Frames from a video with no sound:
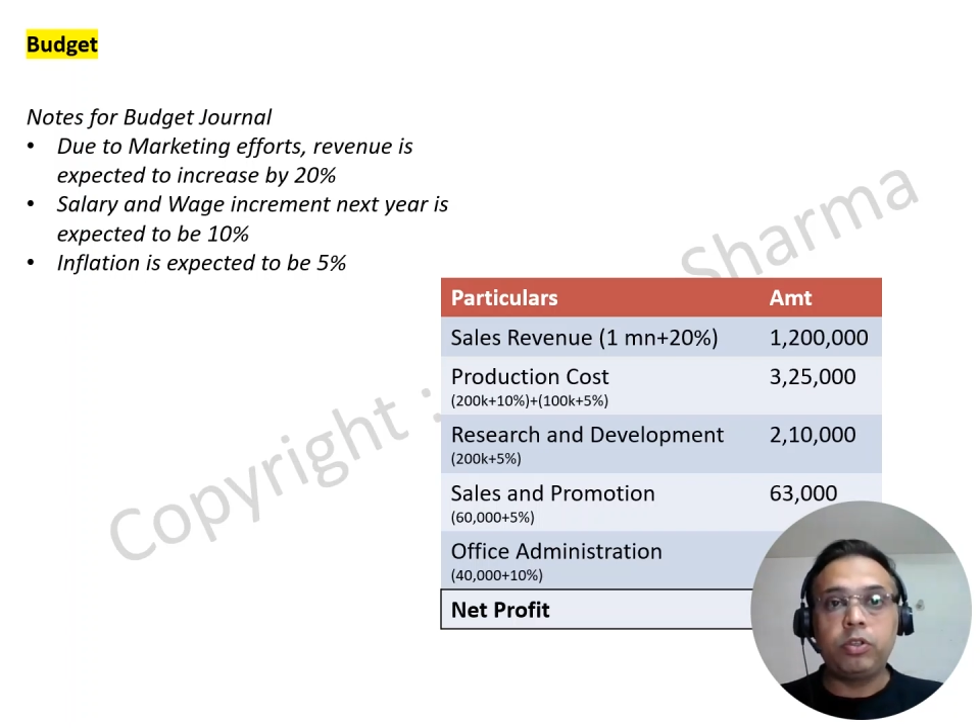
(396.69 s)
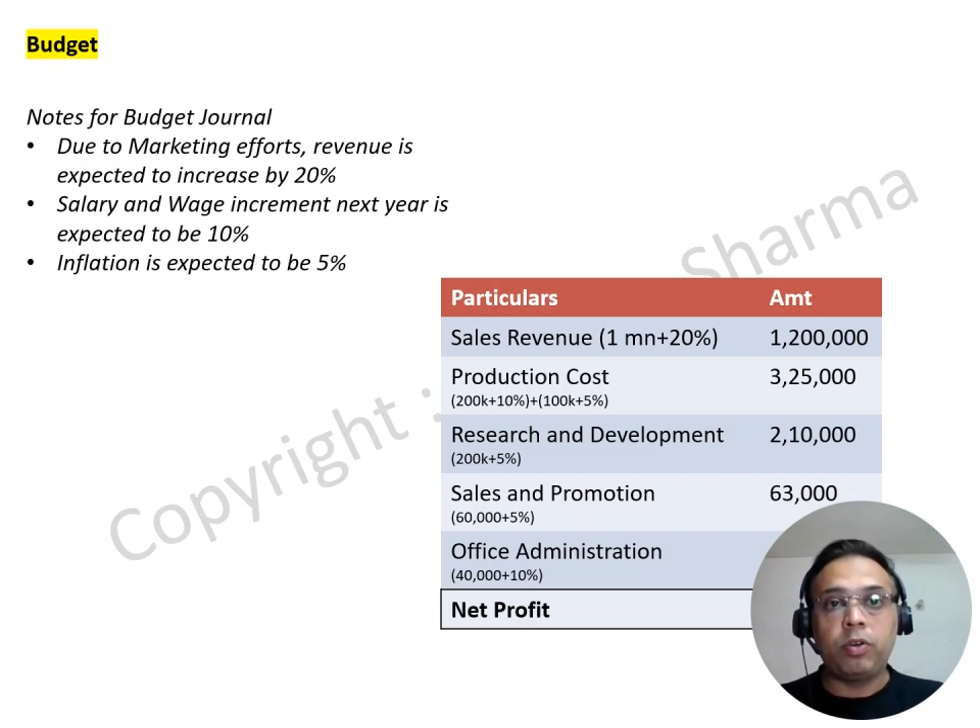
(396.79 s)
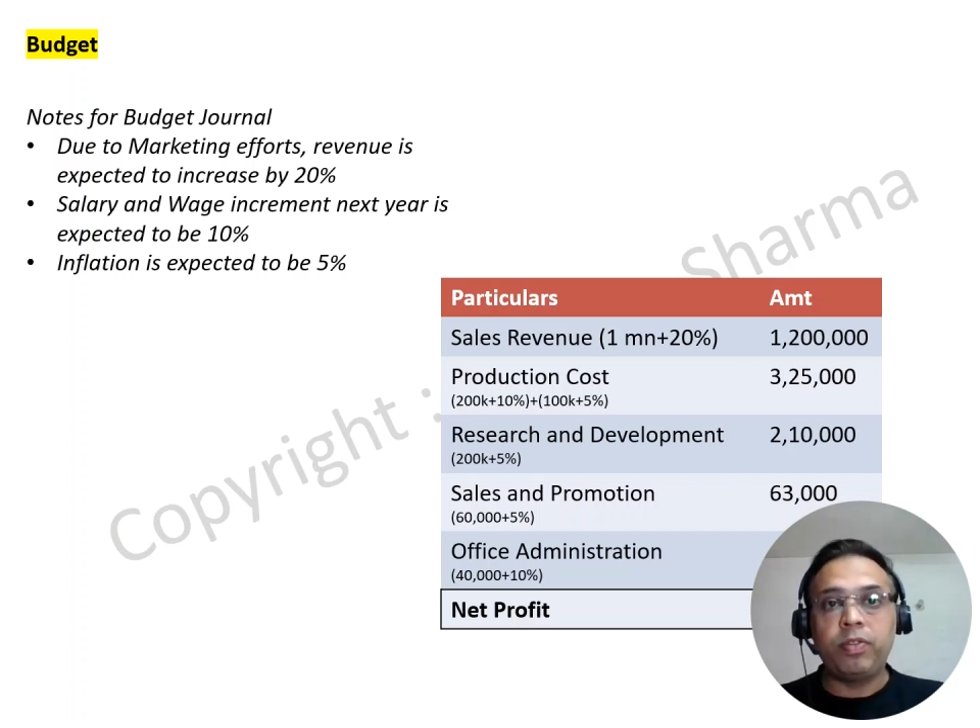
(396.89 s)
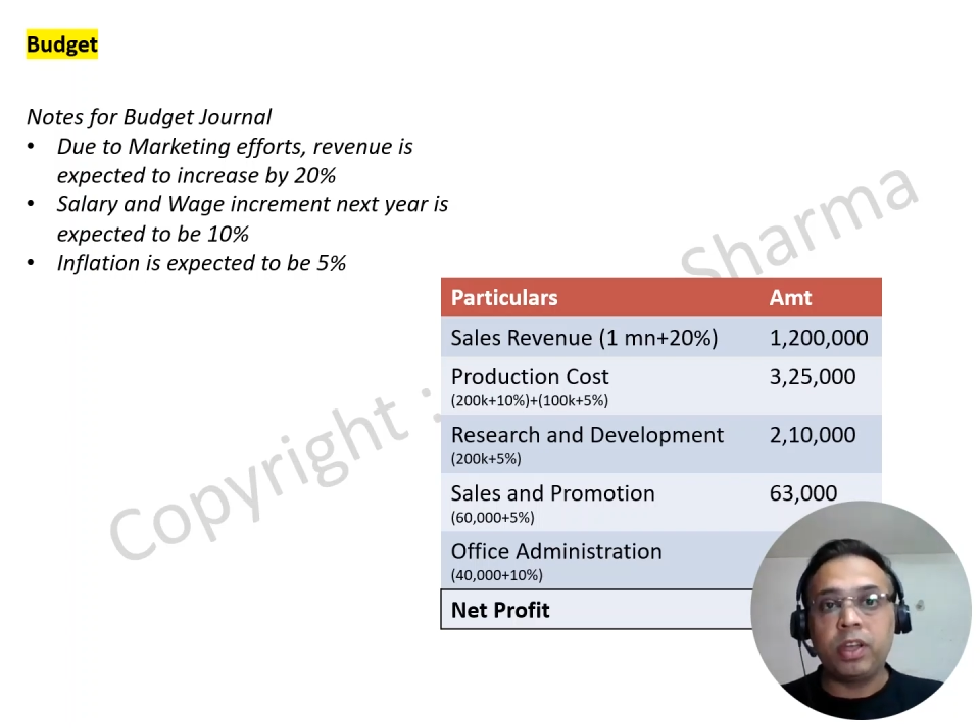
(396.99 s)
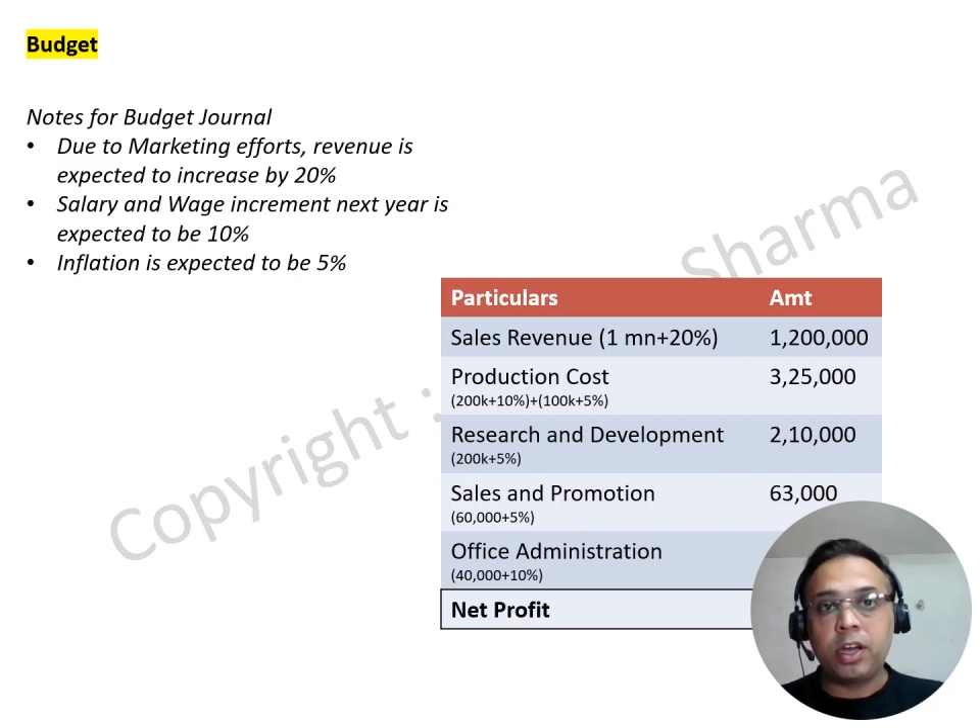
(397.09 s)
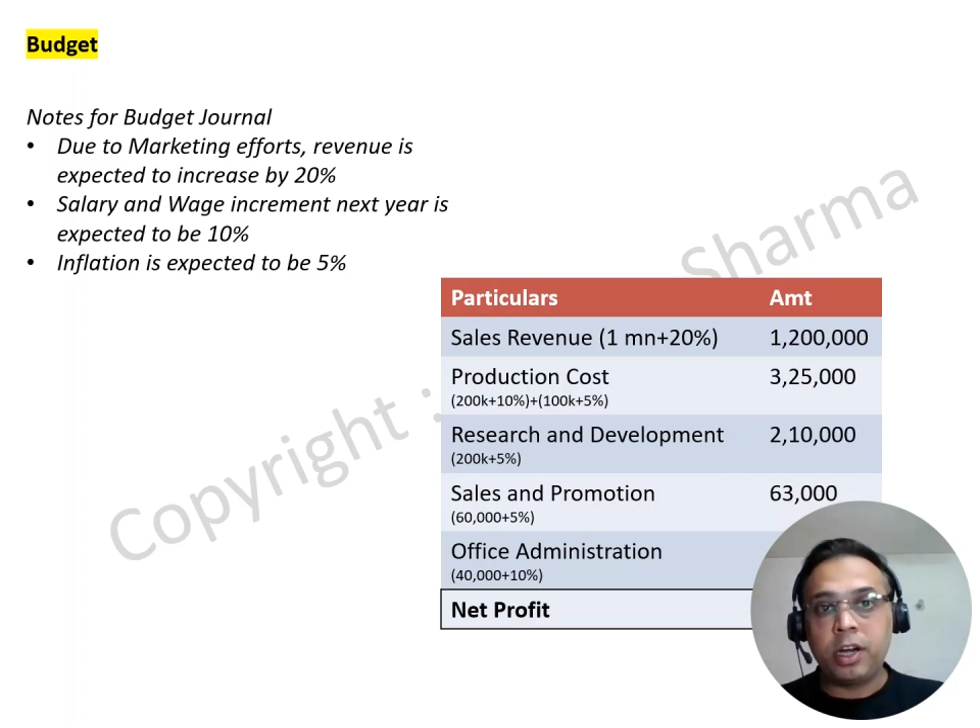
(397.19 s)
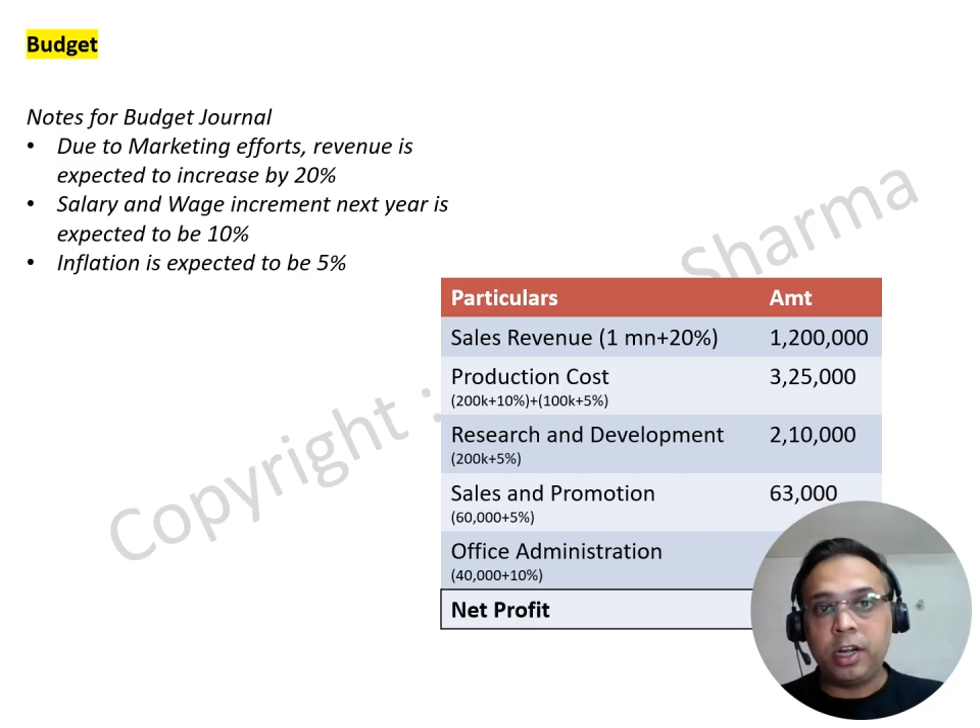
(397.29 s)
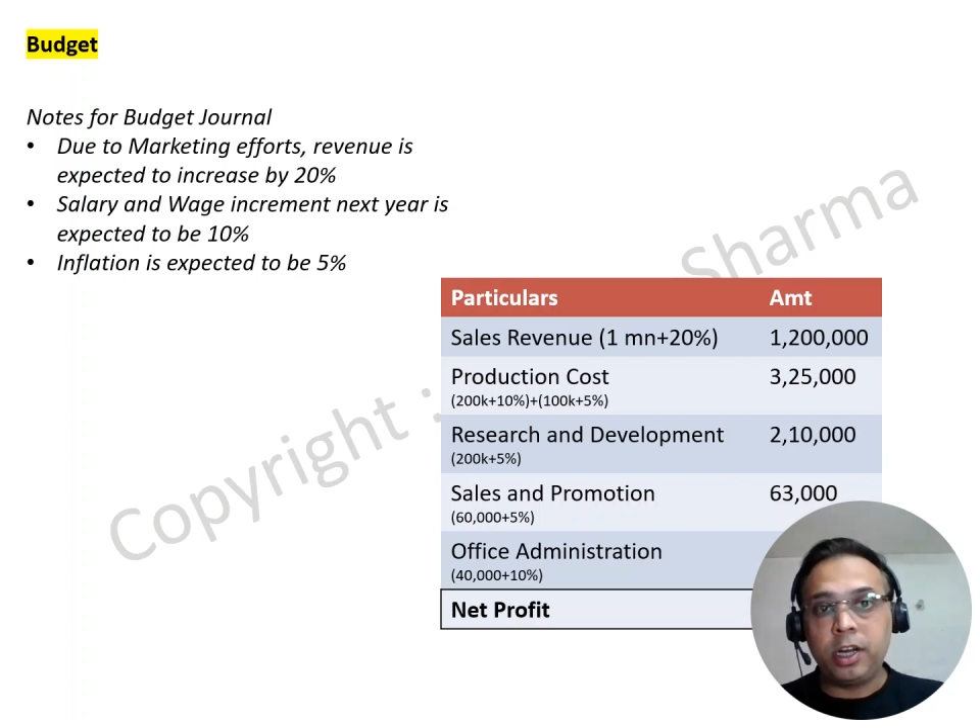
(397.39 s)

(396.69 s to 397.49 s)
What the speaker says: of the current